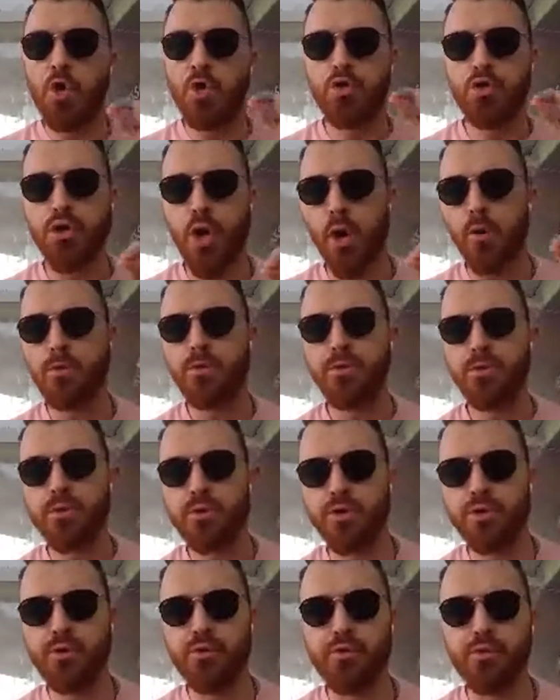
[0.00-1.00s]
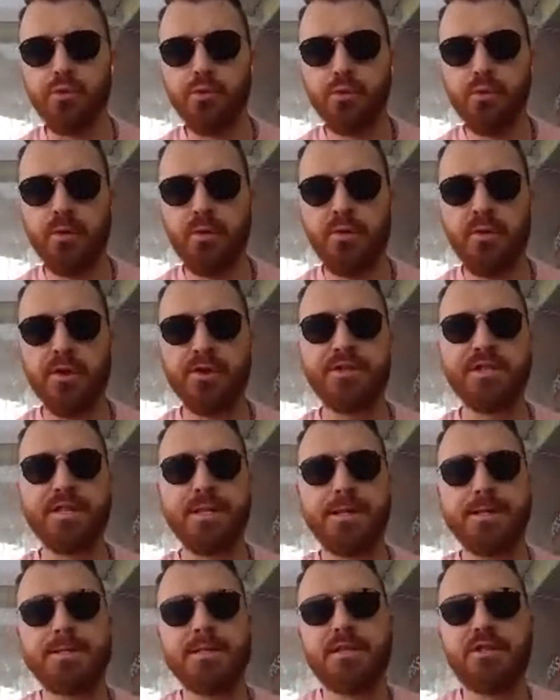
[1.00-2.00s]
Don't do those
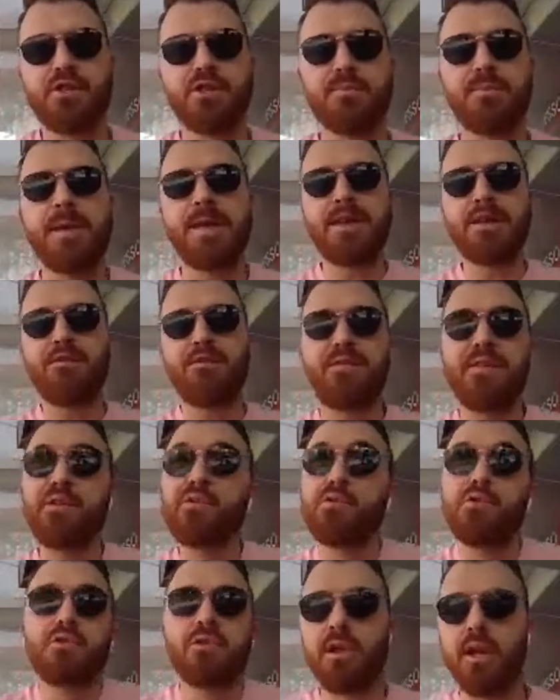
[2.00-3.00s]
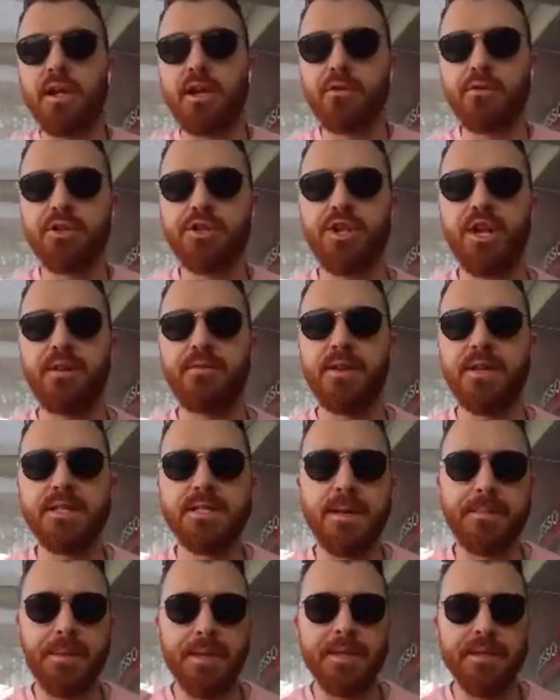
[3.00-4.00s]
things that just make you feel good, like you're achieving
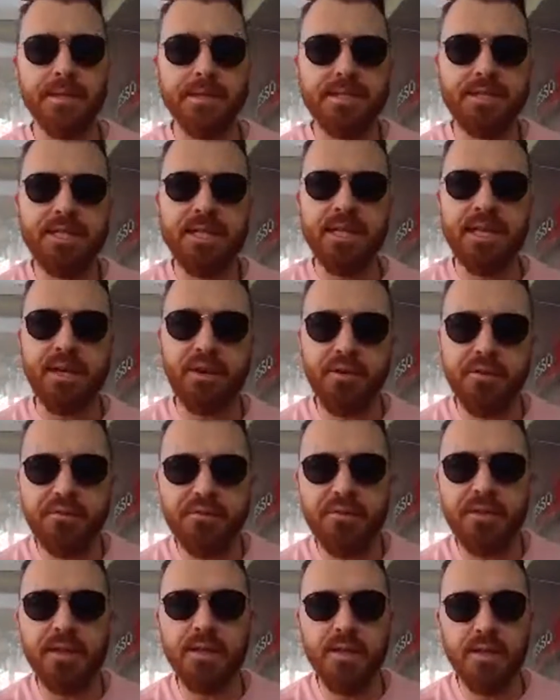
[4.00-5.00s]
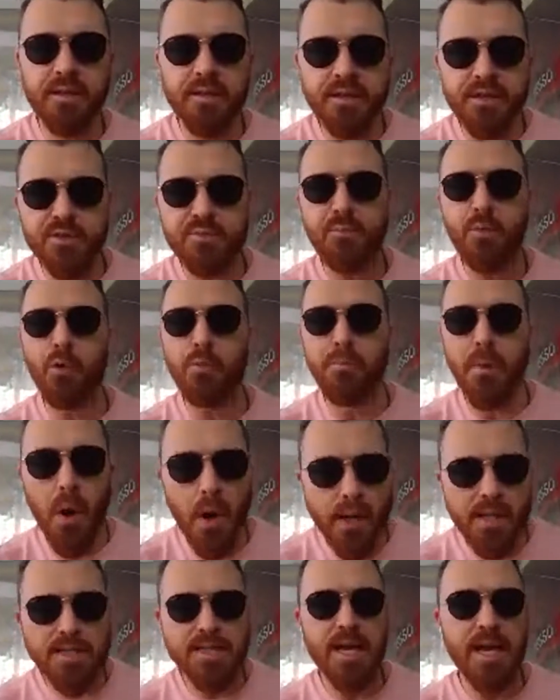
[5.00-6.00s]
something, like ticking off the small
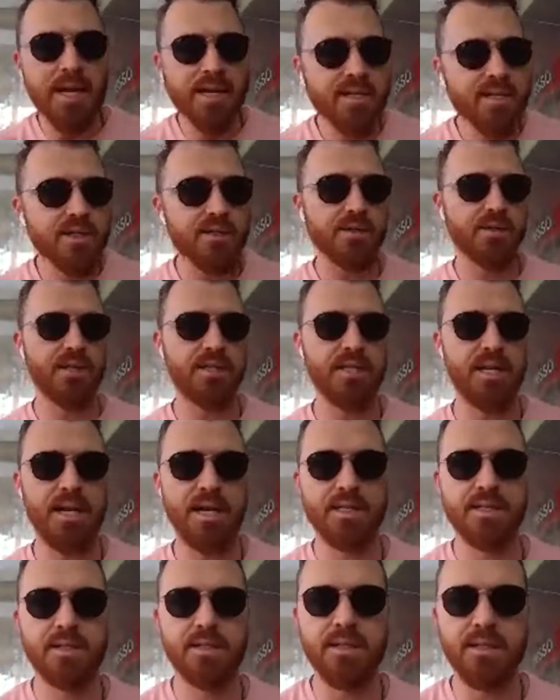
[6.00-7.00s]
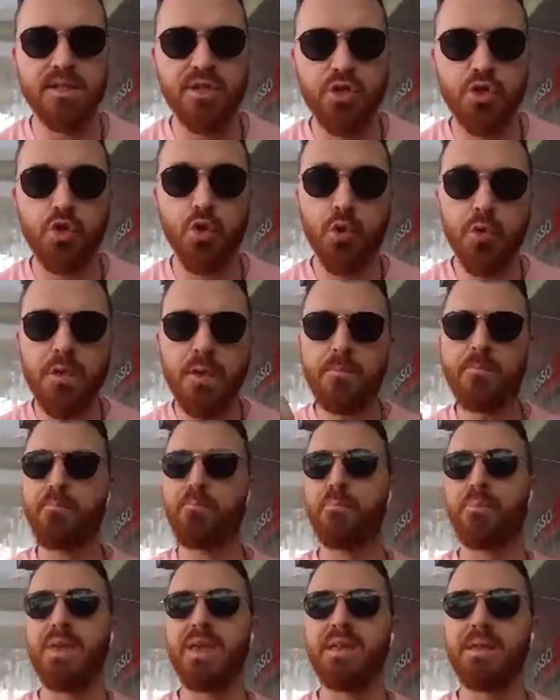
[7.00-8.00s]
minor tasks on your task list. Do the
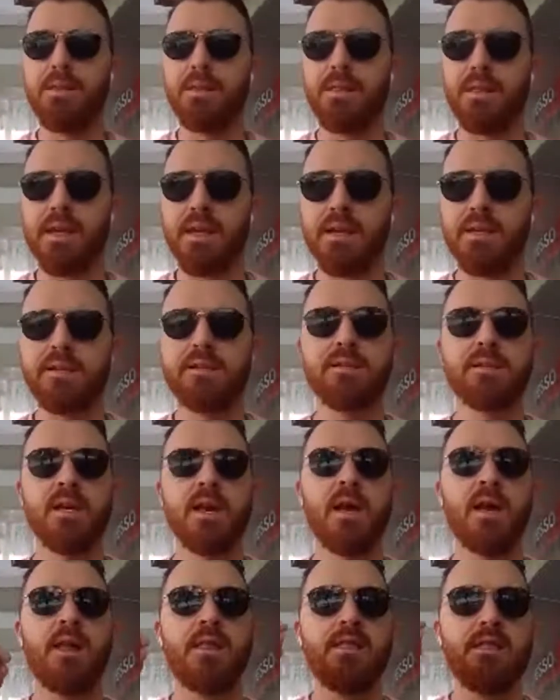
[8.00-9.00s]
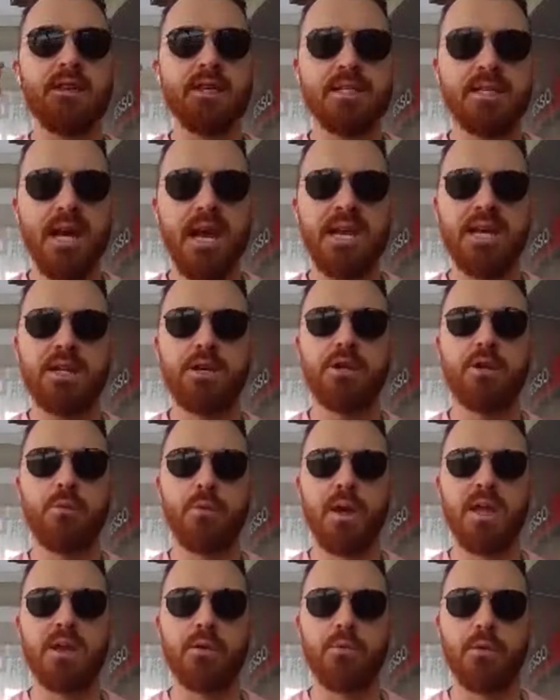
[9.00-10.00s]
big things that take you to
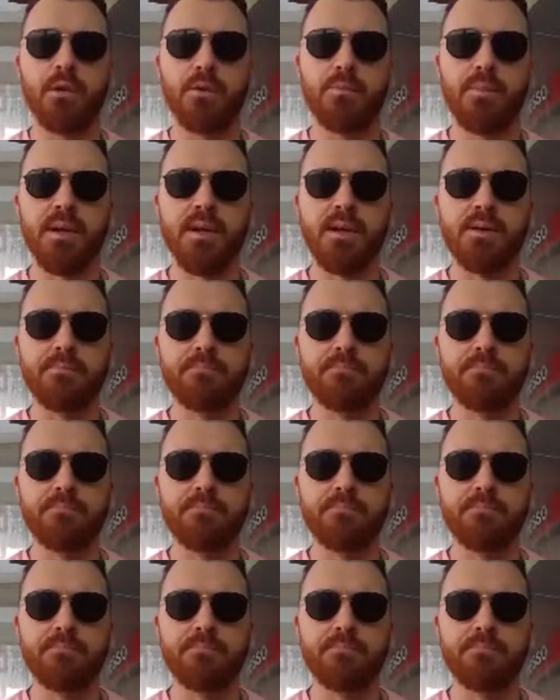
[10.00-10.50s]
where you want to be.